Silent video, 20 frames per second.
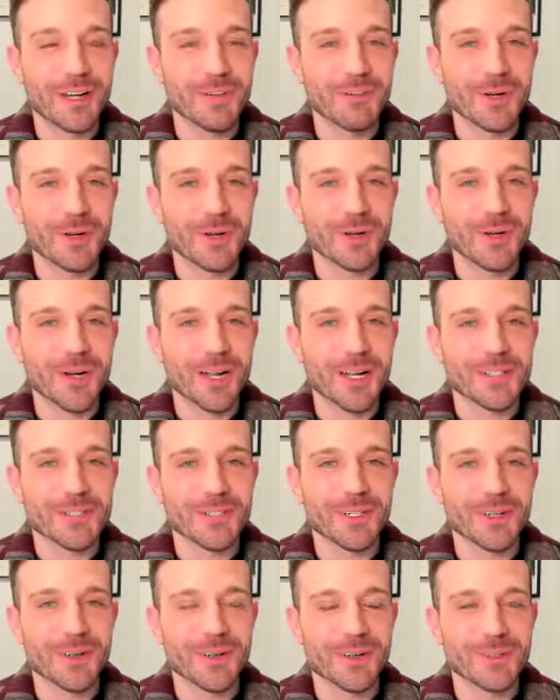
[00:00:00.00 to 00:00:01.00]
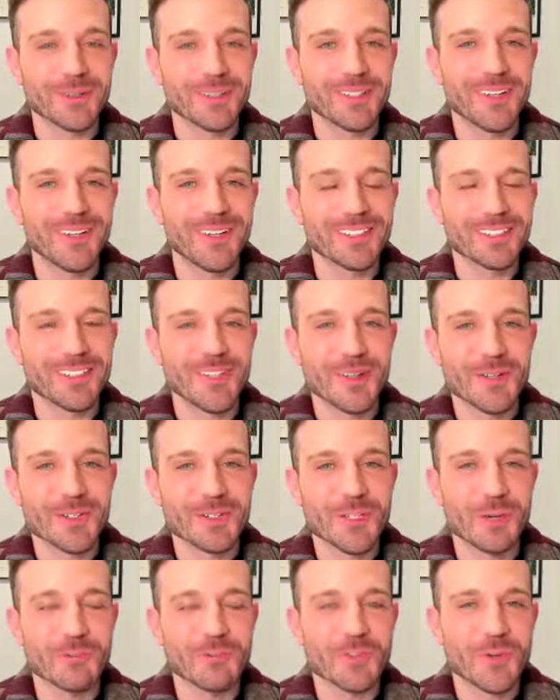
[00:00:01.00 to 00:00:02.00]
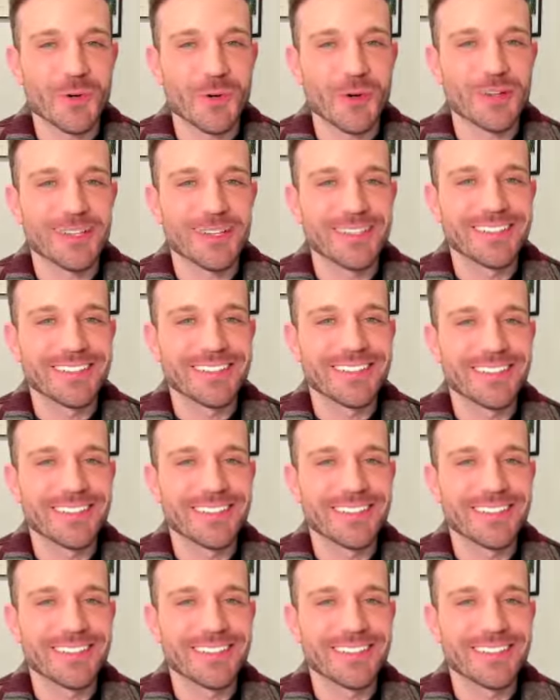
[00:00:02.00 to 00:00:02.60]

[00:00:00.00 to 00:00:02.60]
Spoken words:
You never know, Roger. Don't sell yourself short.